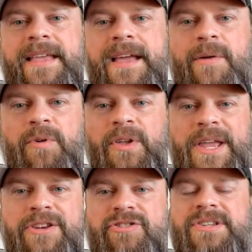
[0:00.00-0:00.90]
I'm really
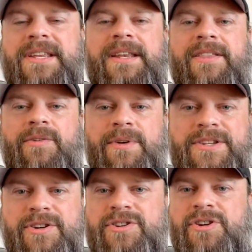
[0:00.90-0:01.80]
interested in the
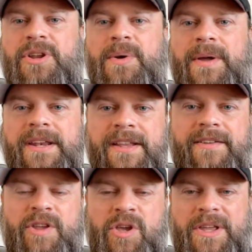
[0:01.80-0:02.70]
research you're doing. If
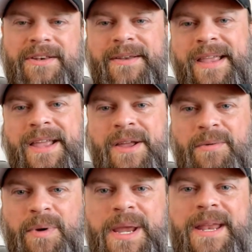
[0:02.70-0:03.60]
you can
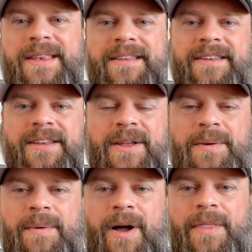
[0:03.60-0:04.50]
read,
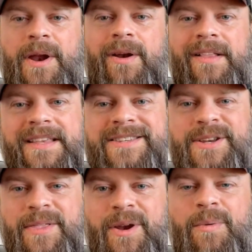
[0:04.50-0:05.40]
on their, at least
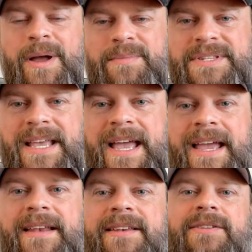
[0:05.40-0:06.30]
on their
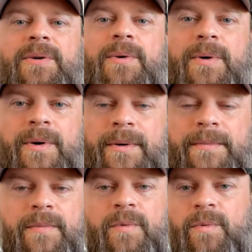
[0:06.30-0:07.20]
website or
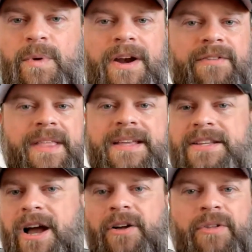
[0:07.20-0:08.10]
wherever they
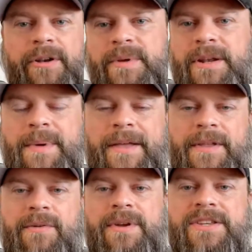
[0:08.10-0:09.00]
talk a little bit about
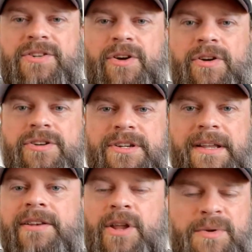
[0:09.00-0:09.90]
their research
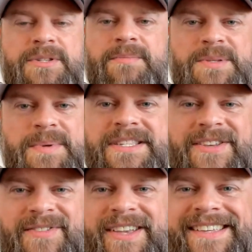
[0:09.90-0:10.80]
and know some
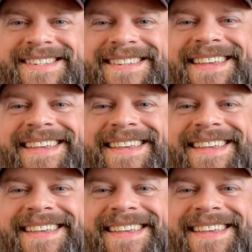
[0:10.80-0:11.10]
specifics,